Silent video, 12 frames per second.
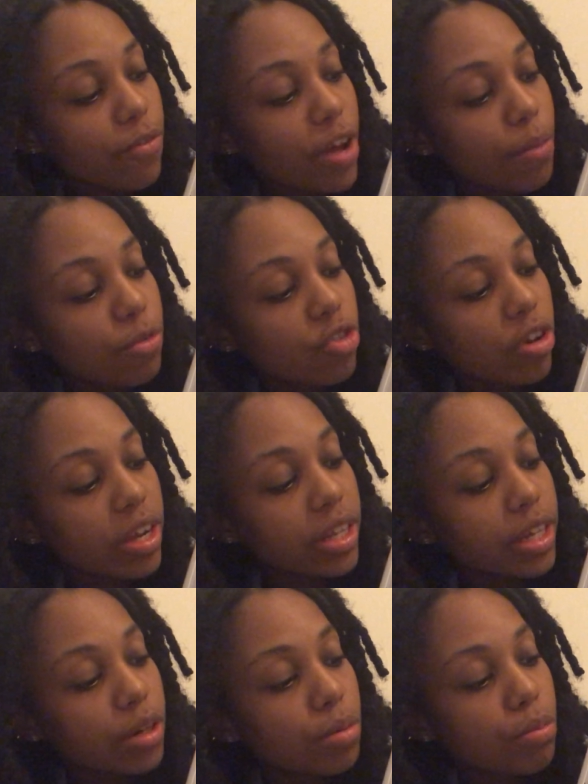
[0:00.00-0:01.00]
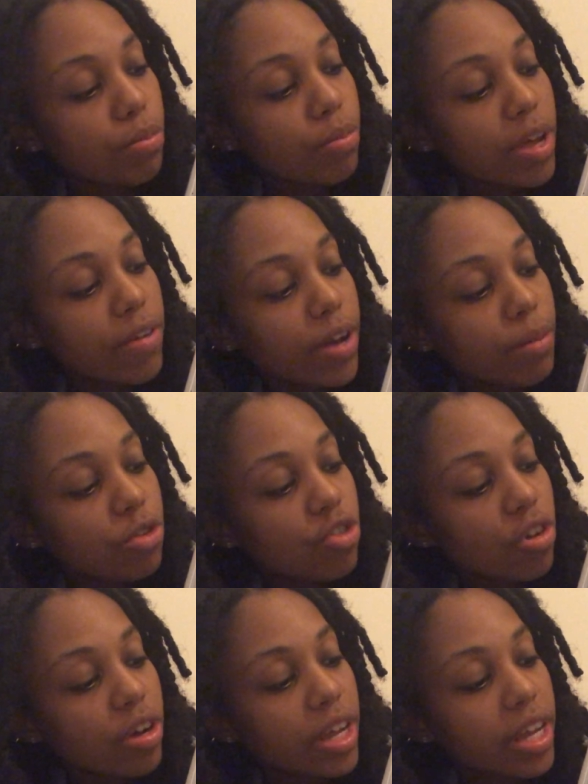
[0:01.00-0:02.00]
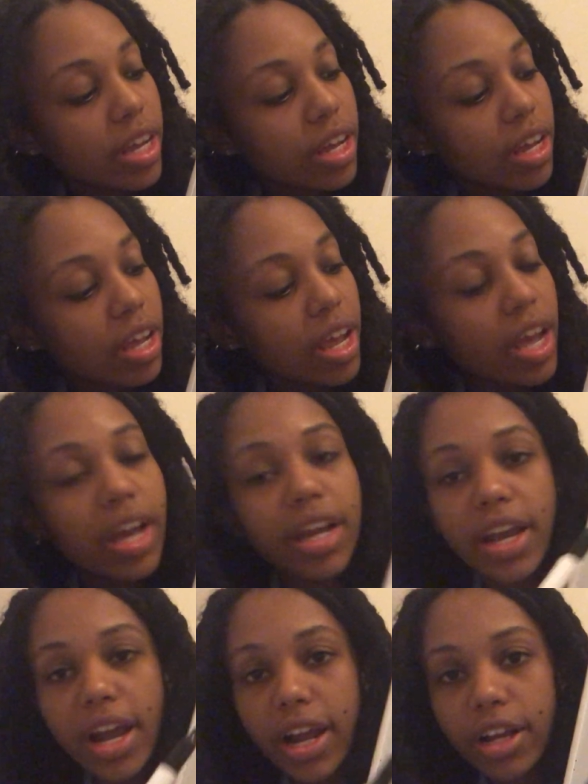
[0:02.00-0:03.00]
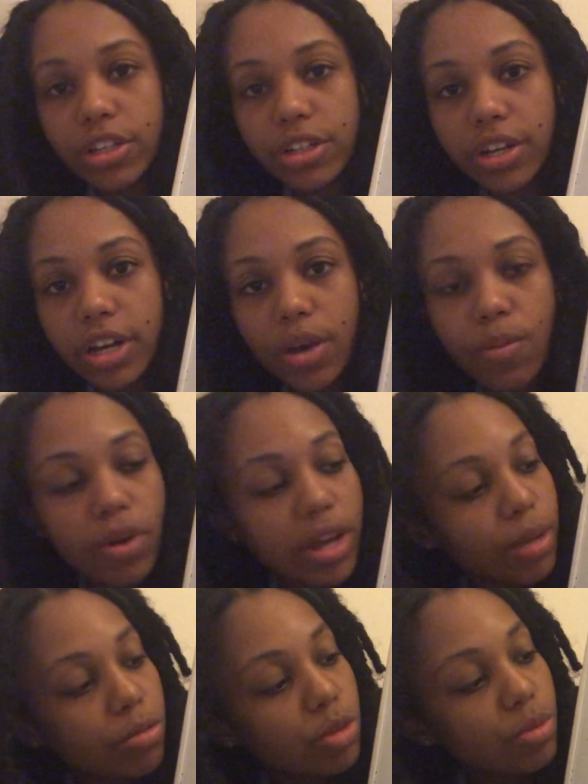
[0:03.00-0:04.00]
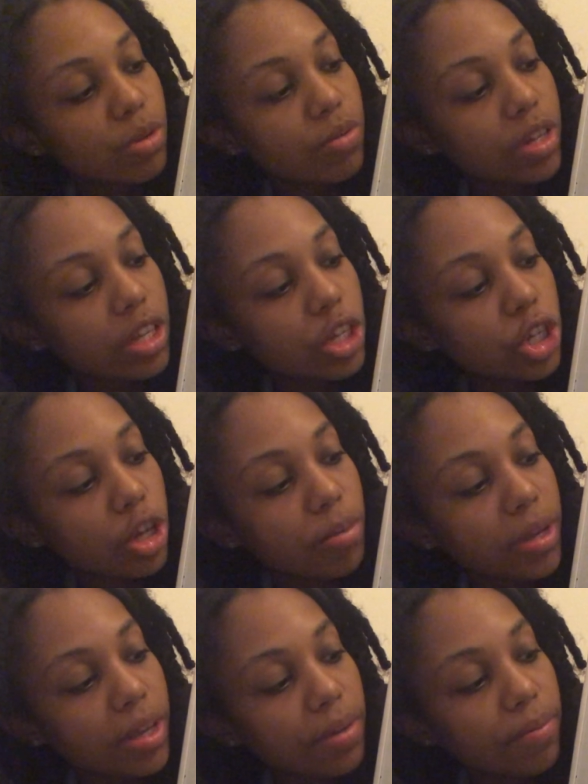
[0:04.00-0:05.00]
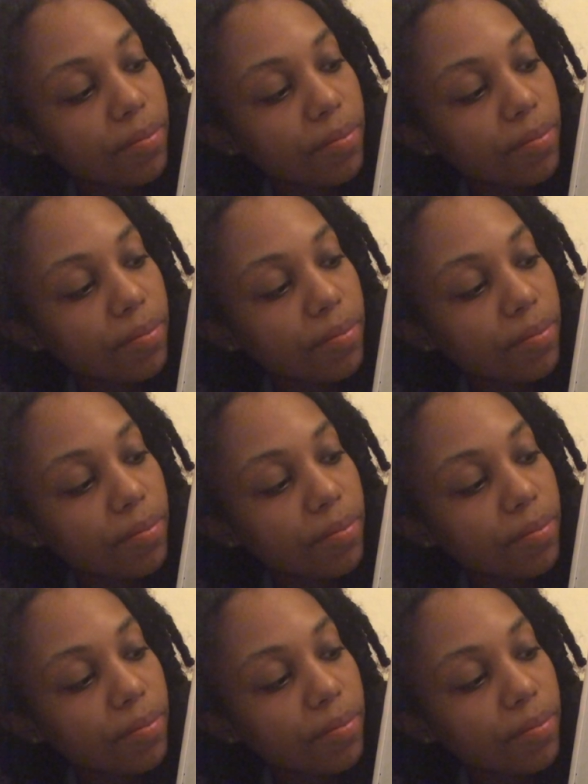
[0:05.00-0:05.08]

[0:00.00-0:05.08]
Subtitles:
I'm drawing a character and I want him to be really chubby,